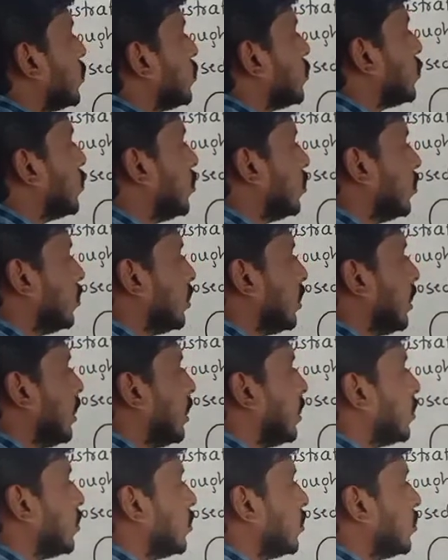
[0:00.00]
So
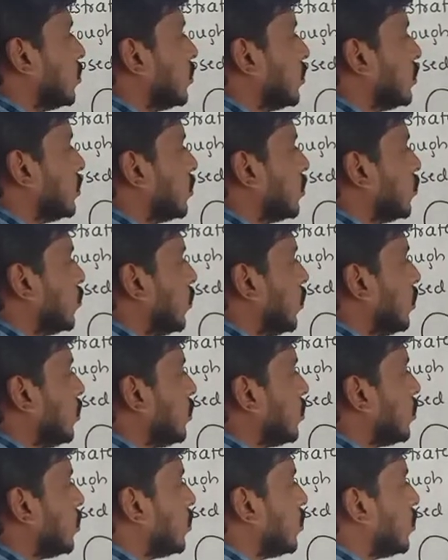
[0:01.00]
here, this is what?
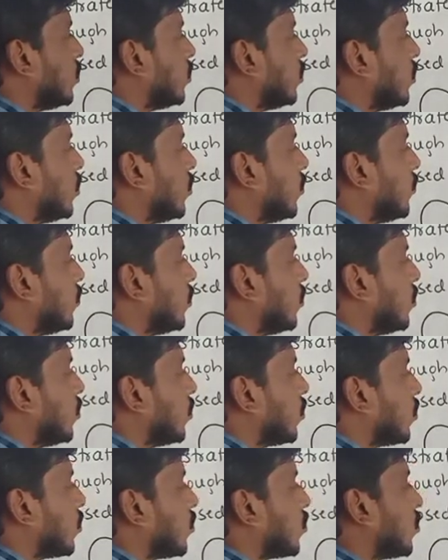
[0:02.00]

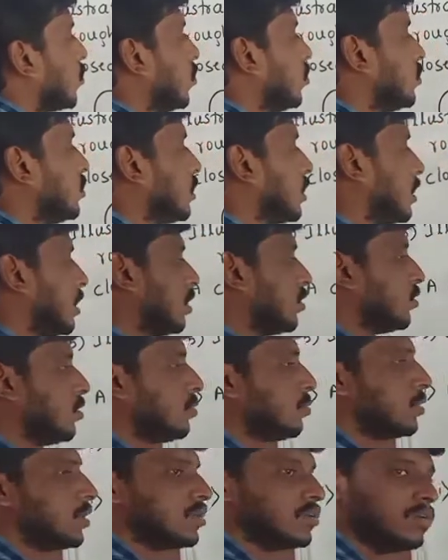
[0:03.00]
Closed
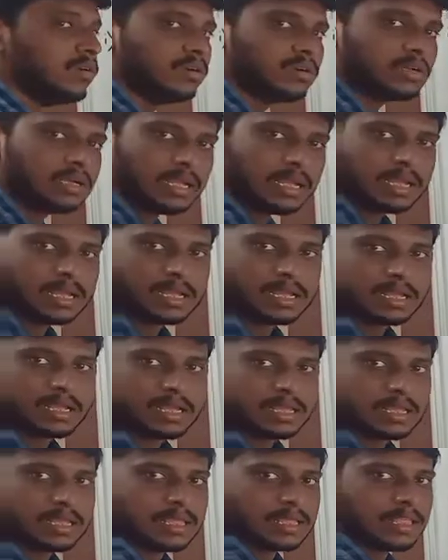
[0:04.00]
curve, but not a,
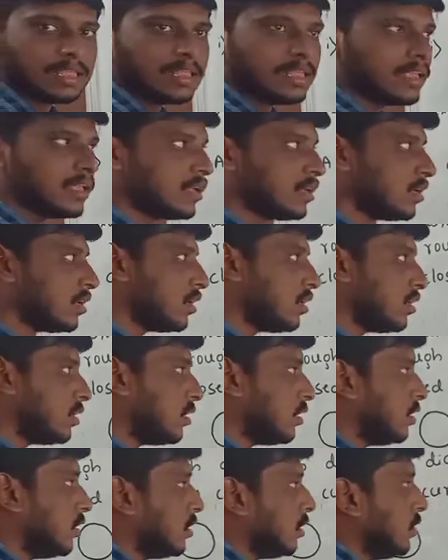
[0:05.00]

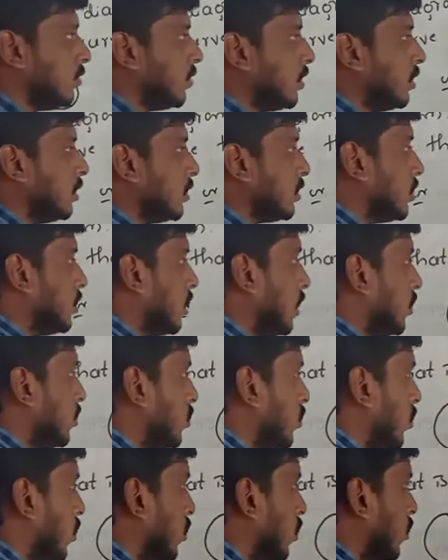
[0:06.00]
even this is
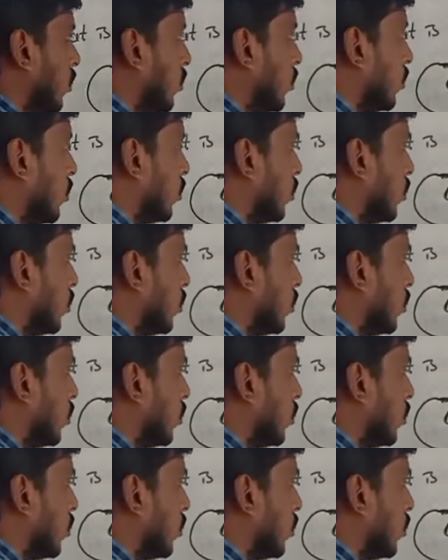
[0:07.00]
also,